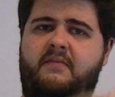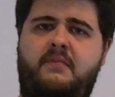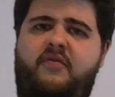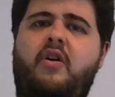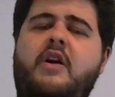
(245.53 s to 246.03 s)

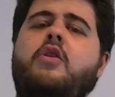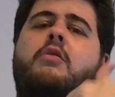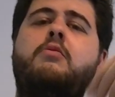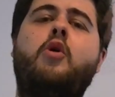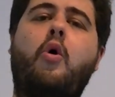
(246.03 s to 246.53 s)
For a
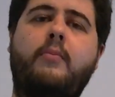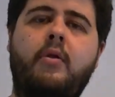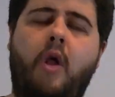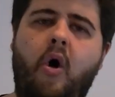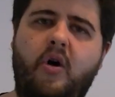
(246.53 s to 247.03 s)

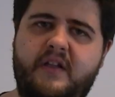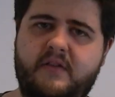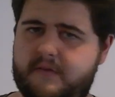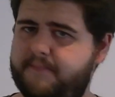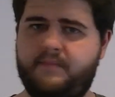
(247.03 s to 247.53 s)
normal
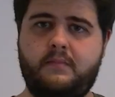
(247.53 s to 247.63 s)
audience,